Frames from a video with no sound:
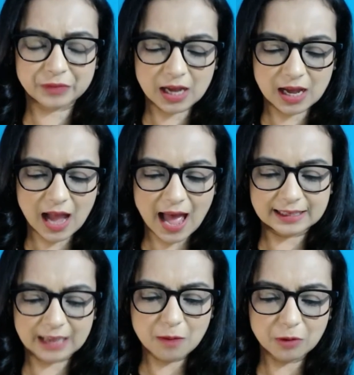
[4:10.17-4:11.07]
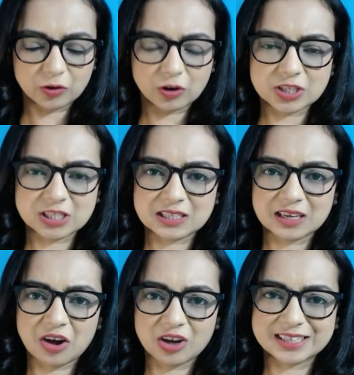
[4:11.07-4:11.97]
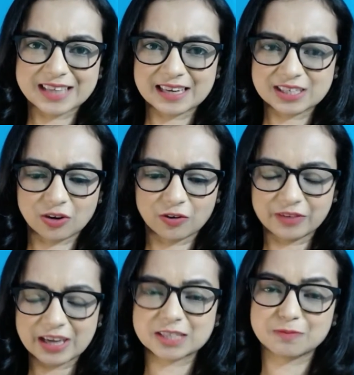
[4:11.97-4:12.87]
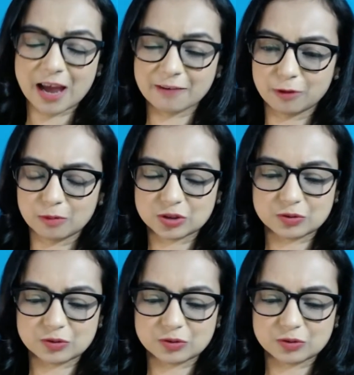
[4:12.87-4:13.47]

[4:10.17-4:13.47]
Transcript: and they come across content on various platforms.